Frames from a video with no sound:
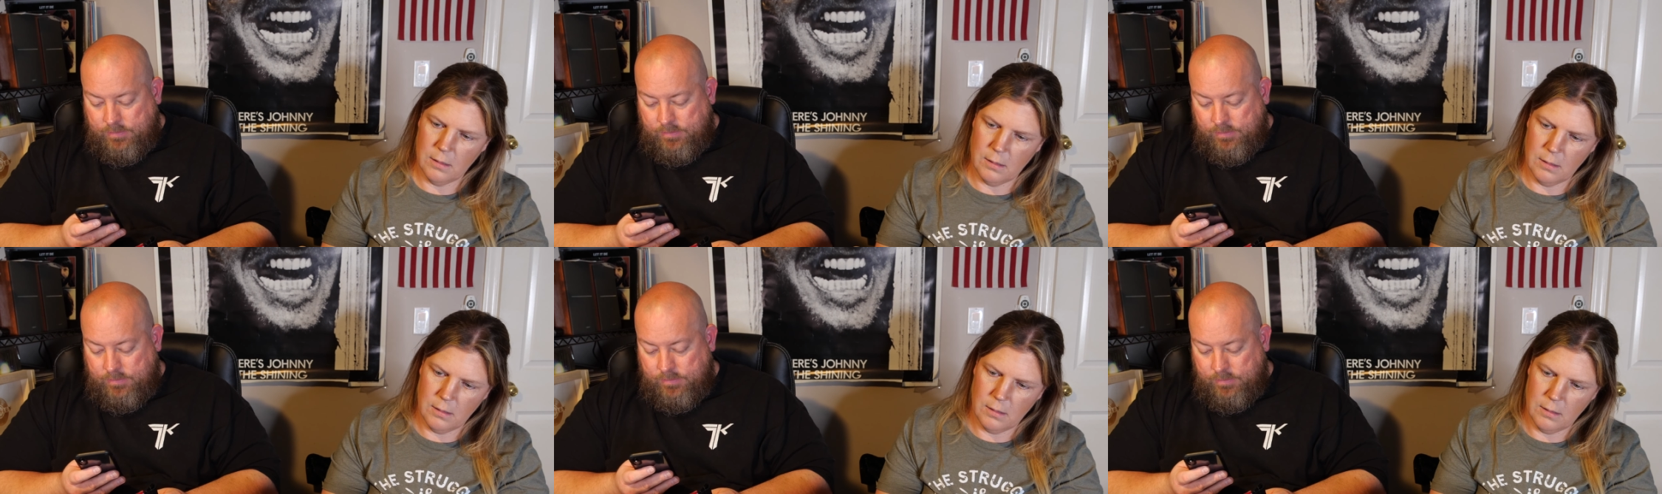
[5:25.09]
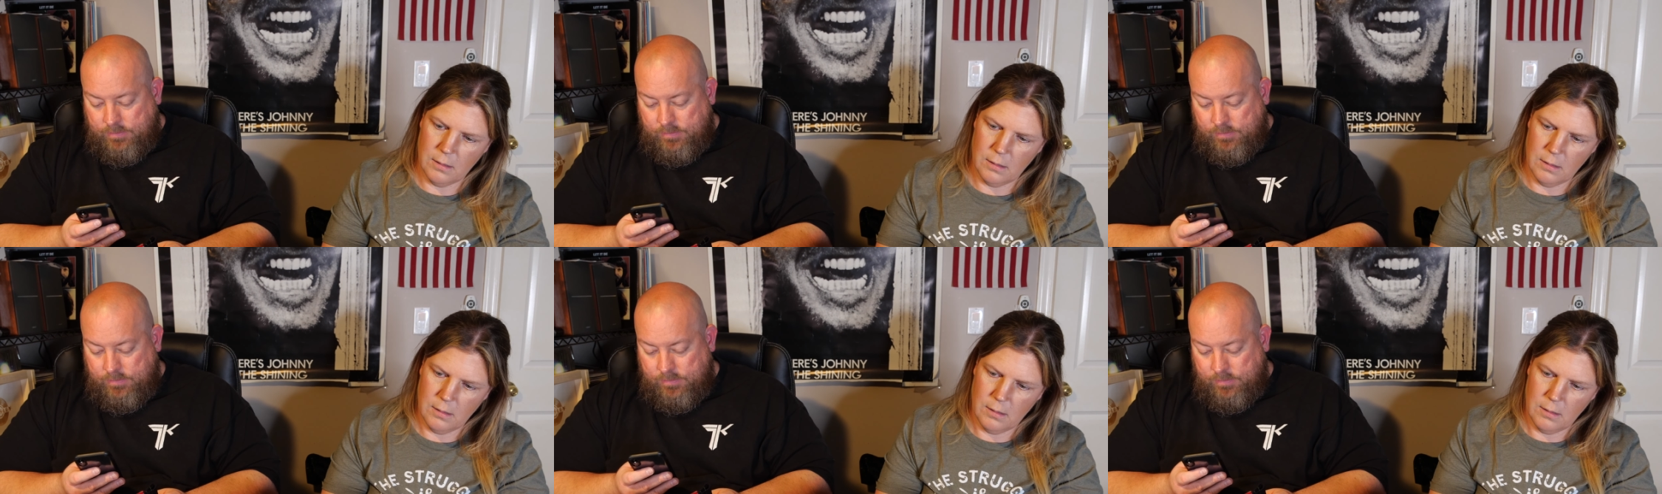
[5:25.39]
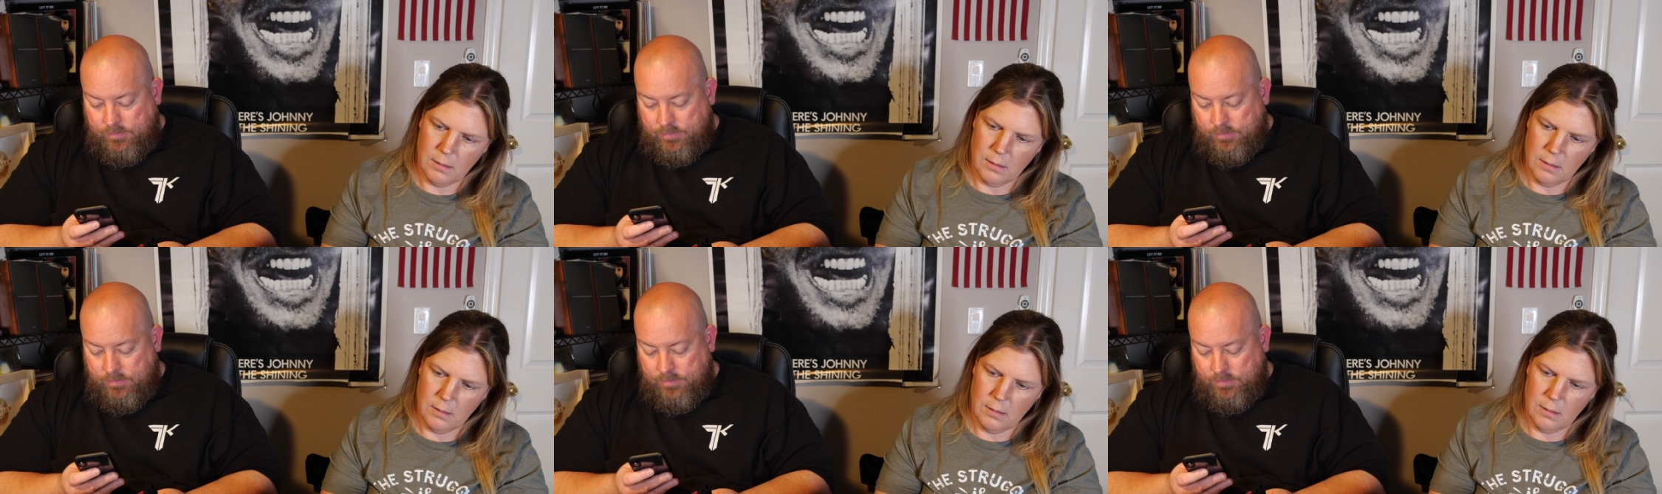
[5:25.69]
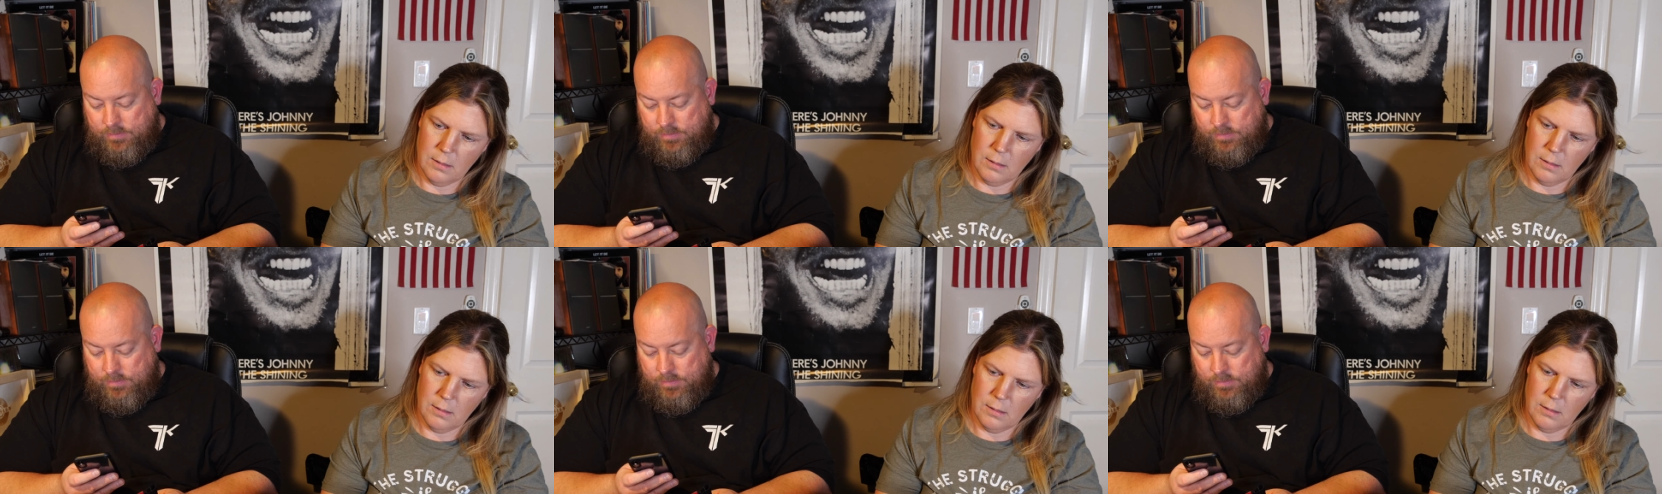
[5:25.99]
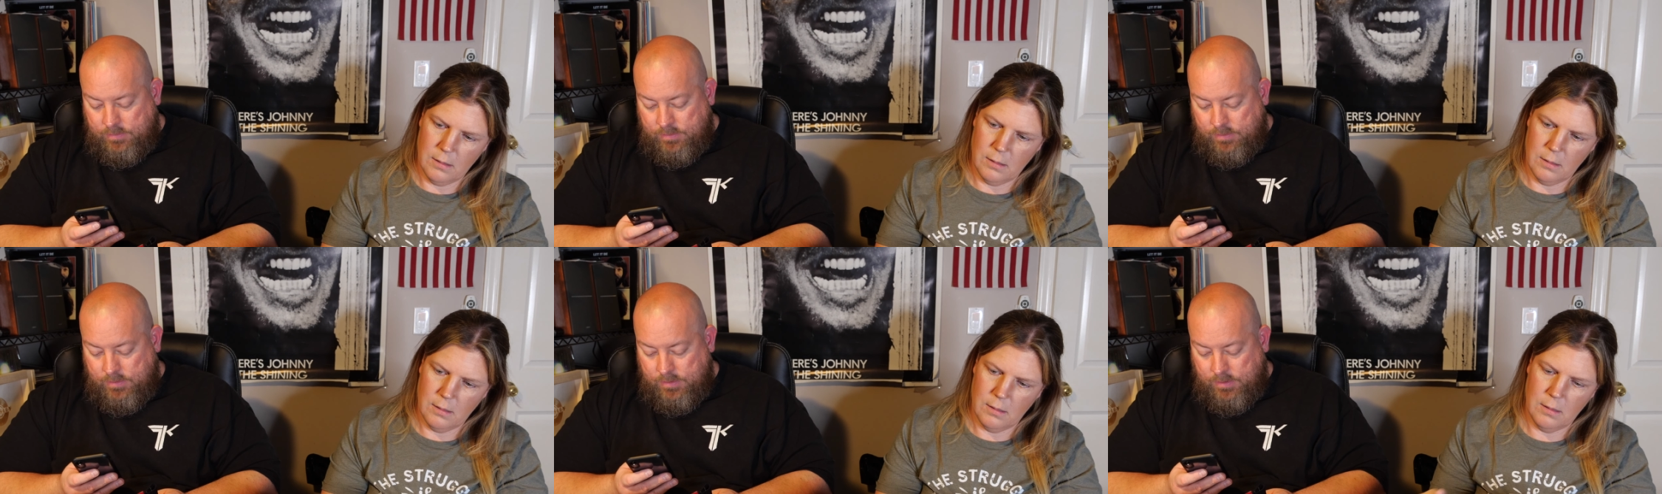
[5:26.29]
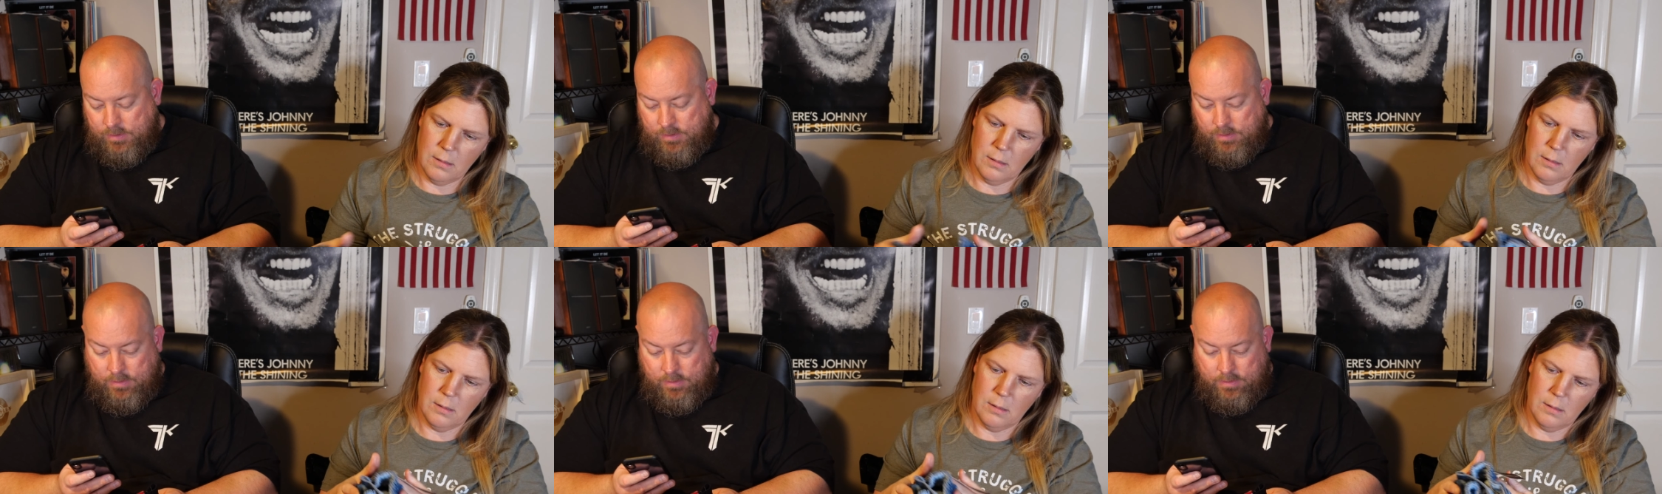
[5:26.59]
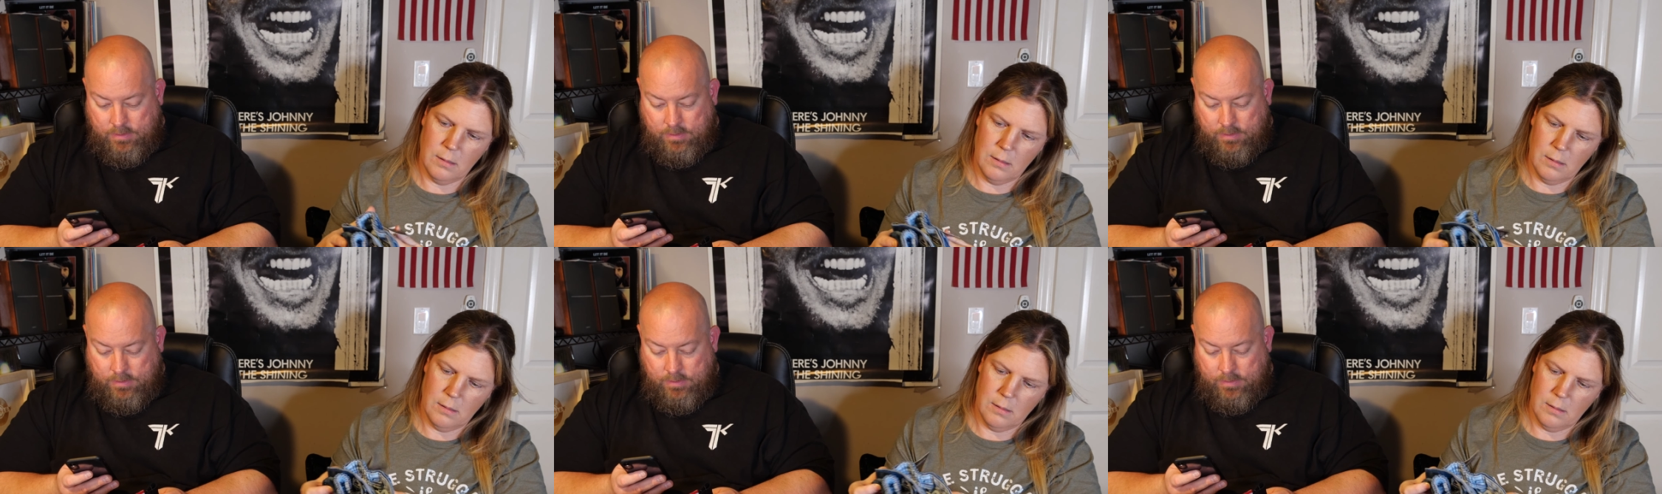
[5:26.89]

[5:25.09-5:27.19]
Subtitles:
[no speech]